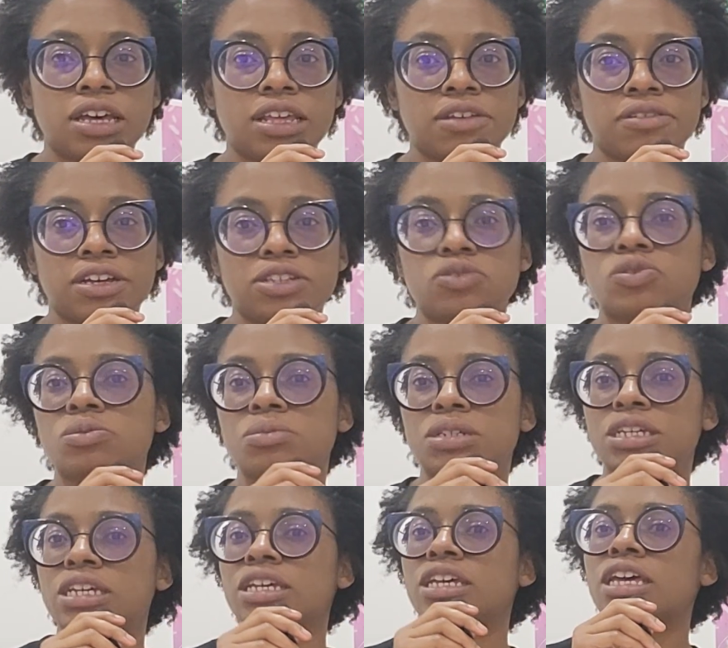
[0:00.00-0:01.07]
Otherwise,
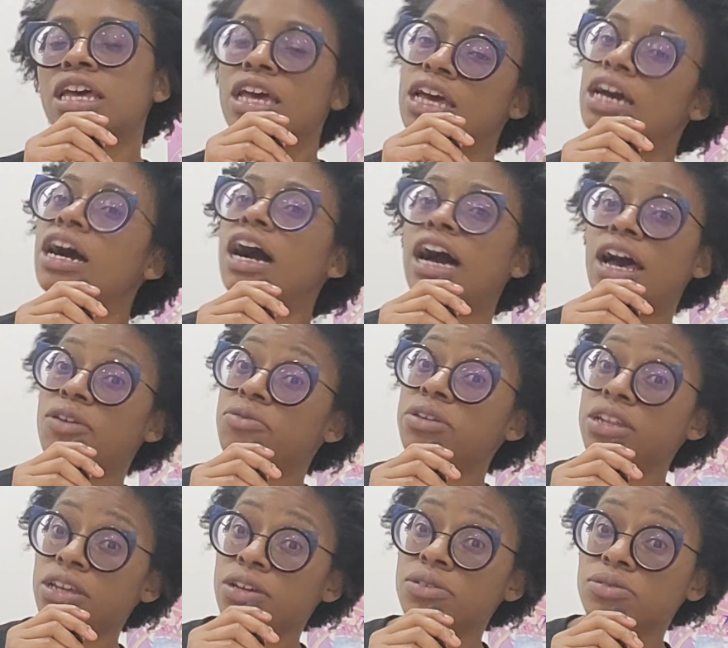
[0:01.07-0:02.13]
normally I
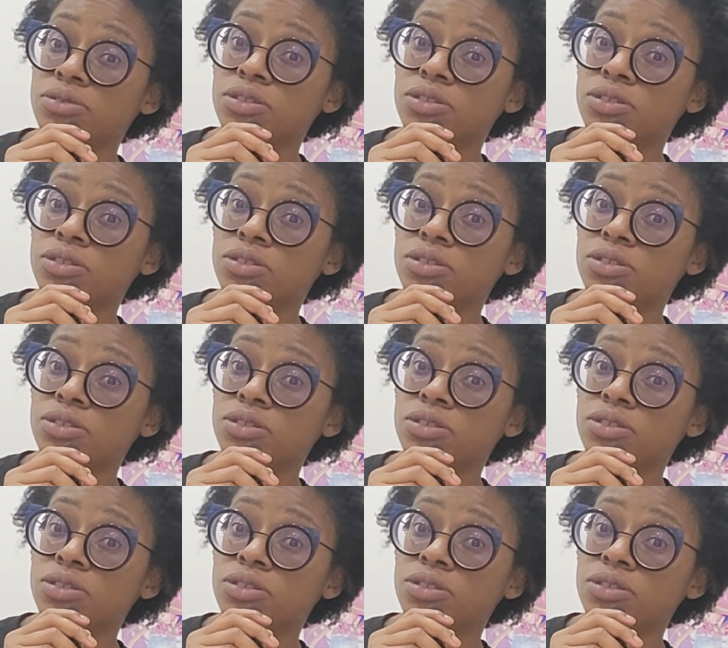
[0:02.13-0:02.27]
would go